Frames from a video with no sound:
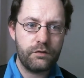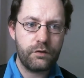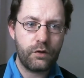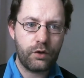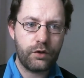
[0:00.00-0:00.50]

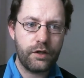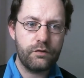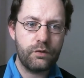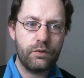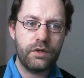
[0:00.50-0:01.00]
talking
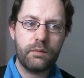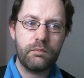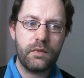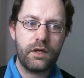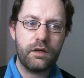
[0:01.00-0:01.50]
to
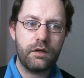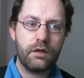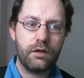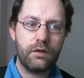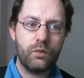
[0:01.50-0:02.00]
them
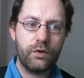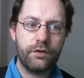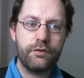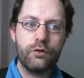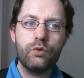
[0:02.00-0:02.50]

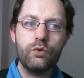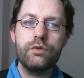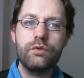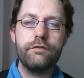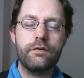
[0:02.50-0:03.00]
with two
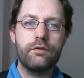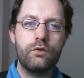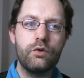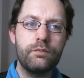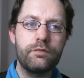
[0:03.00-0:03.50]
different
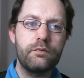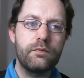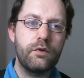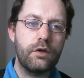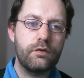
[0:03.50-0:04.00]
groups.
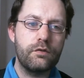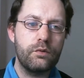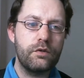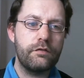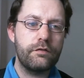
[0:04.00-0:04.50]

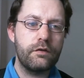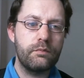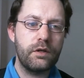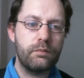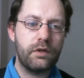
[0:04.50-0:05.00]
Two different
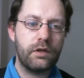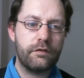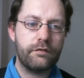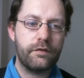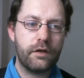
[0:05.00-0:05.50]
people
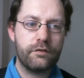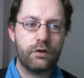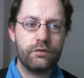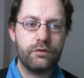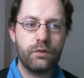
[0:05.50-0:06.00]
have talked to